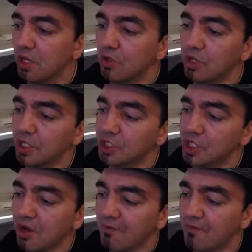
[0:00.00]
you can
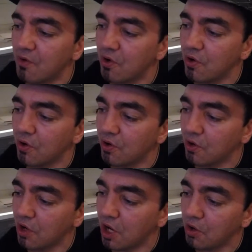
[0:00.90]
check
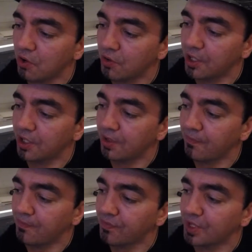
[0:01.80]
for how
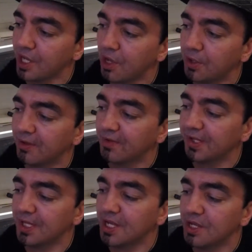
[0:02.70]
the health of the
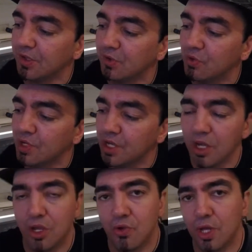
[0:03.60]
snake is doing,
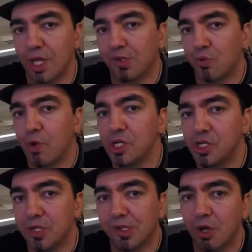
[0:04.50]
you can ask
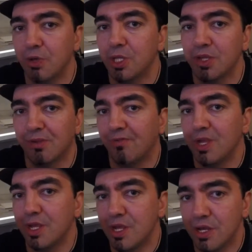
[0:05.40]
questions, how it is
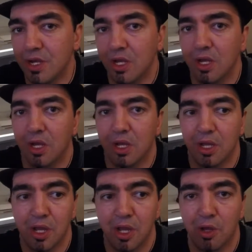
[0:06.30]
feeding,
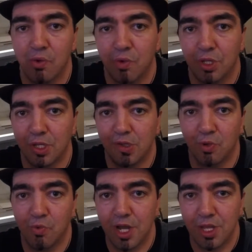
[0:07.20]
what is the
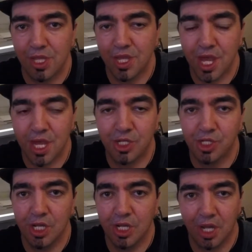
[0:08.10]
weight, the
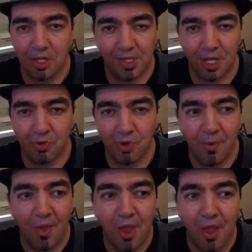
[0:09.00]
age, etc.
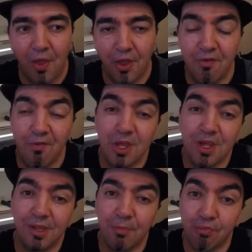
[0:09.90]
If it
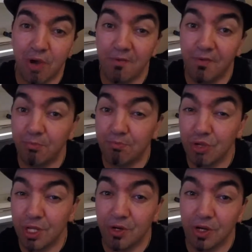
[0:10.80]
is a private
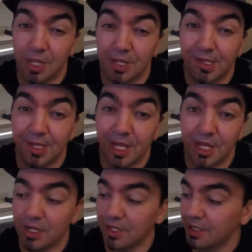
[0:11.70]
breeder and the
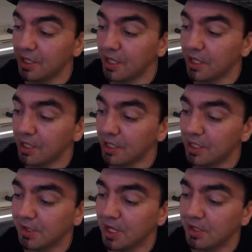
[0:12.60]
snake, in
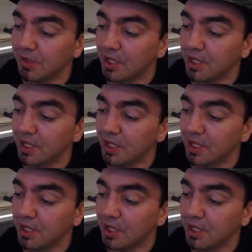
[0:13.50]
this case